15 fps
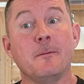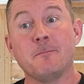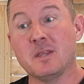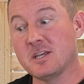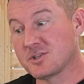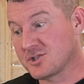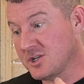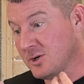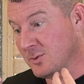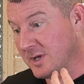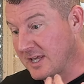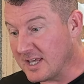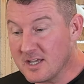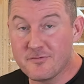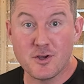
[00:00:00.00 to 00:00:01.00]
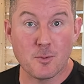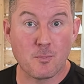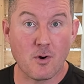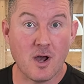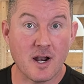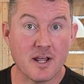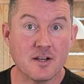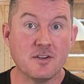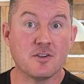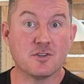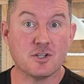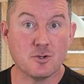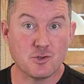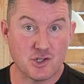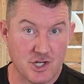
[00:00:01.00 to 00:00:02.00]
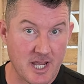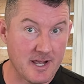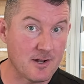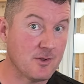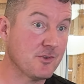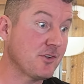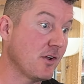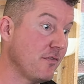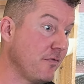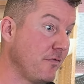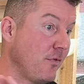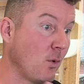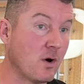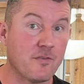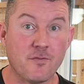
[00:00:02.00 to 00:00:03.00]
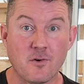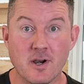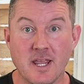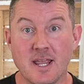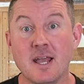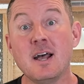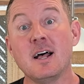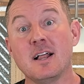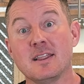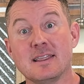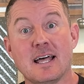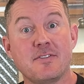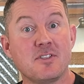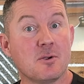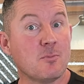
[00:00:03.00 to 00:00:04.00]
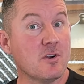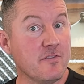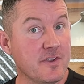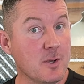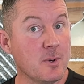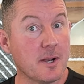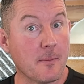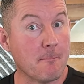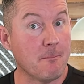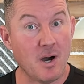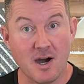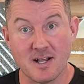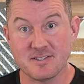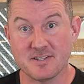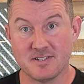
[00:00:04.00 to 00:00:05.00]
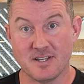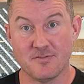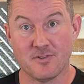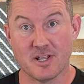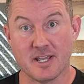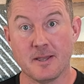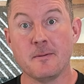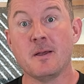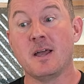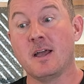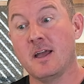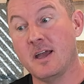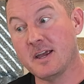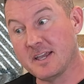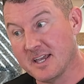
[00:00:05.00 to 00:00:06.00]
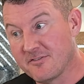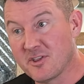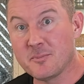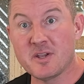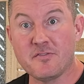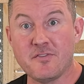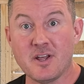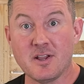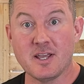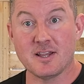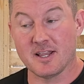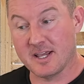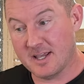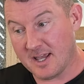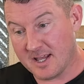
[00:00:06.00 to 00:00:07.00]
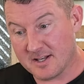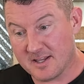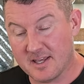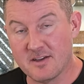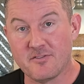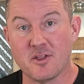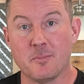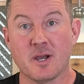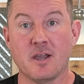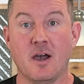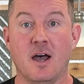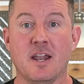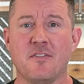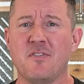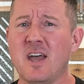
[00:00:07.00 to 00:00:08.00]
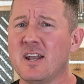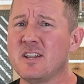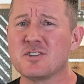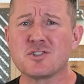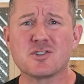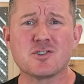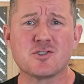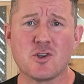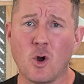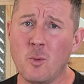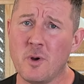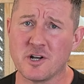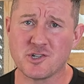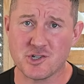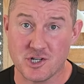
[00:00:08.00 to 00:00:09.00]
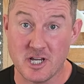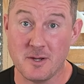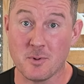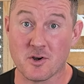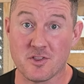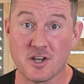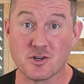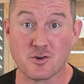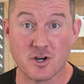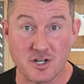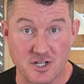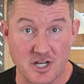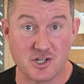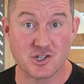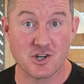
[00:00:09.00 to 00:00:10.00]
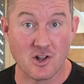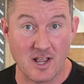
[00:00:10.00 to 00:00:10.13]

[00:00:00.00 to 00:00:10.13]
is to give your product to channels for free, let them review it positively, give them an affiliate link, and give them a cut. That is so much cheaper than traditional